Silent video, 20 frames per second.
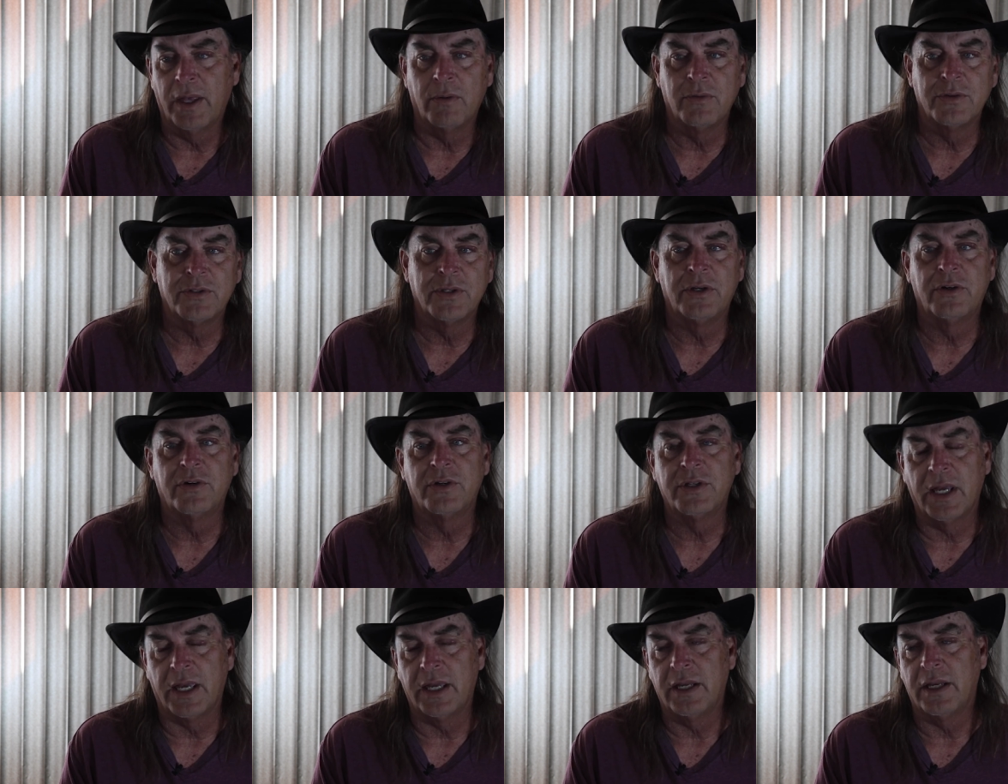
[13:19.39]
that was
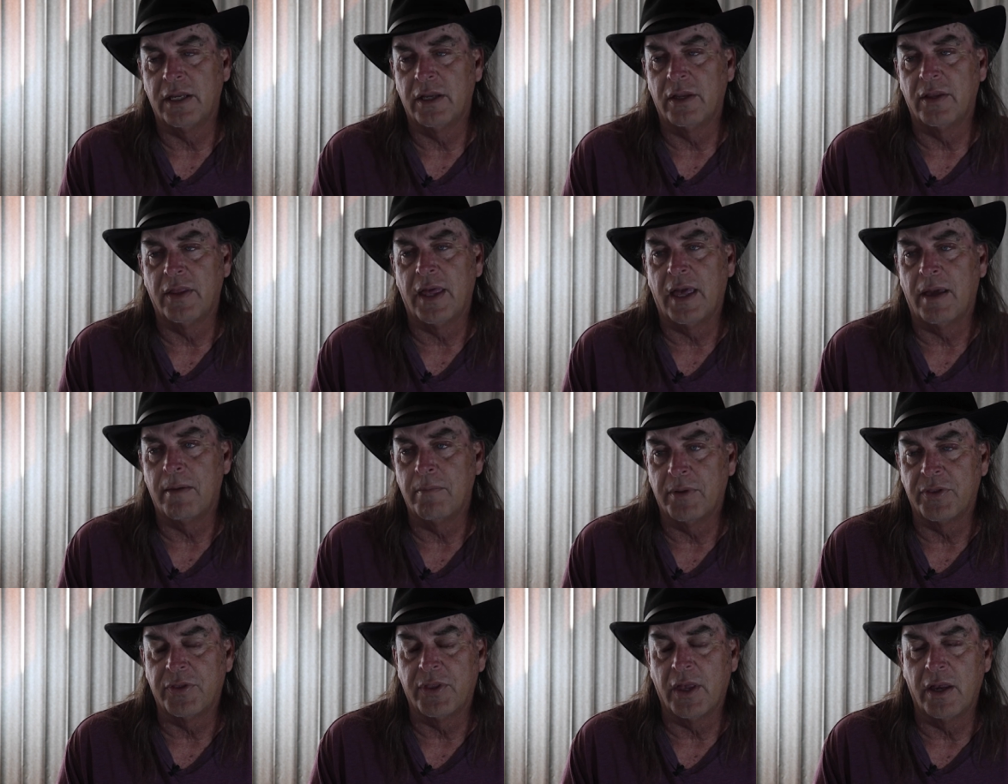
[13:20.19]
entertaining and
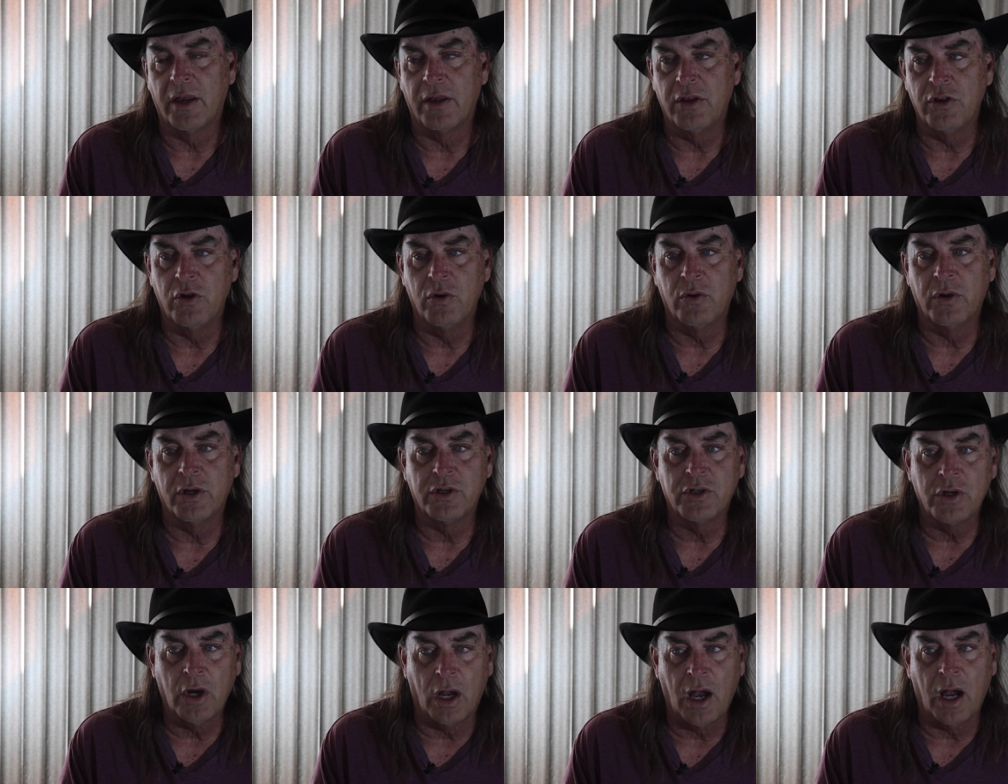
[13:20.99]
that, but you
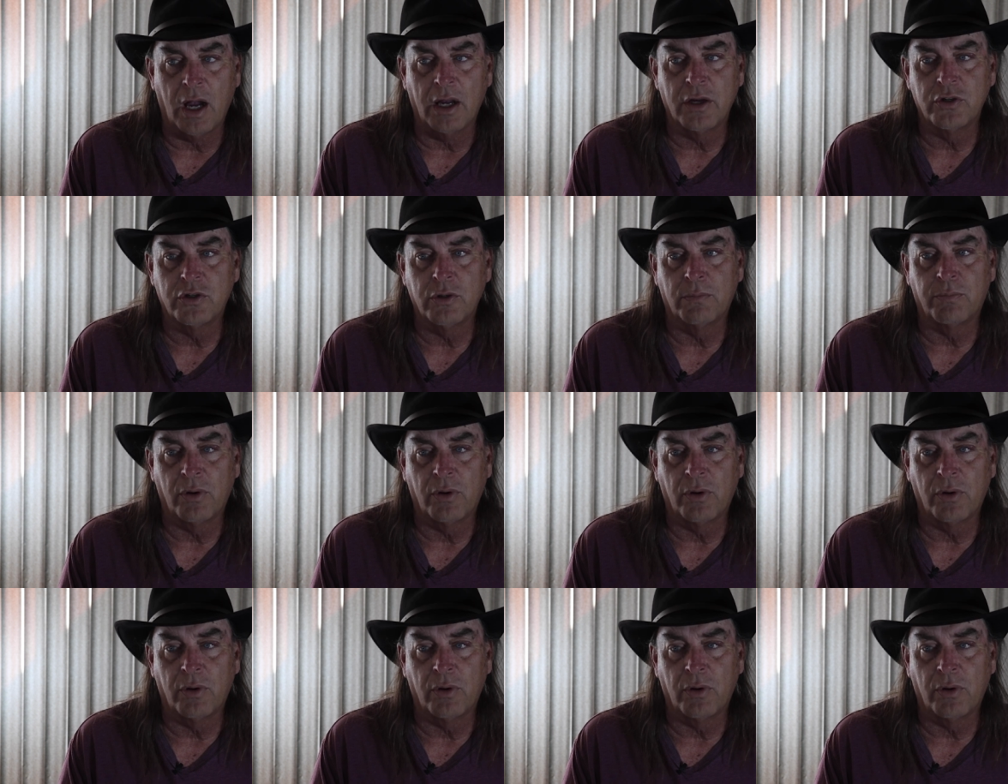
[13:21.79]
could talk to